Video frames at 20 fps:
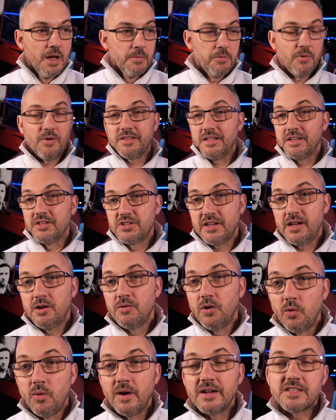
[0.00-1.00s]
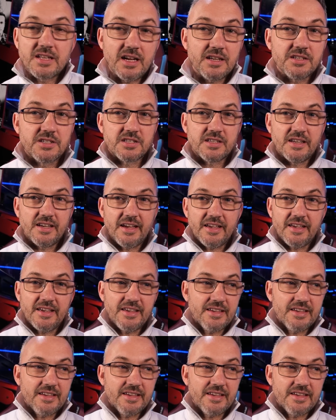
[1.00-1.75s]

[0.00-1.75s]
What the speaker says: But one thing Gio always does say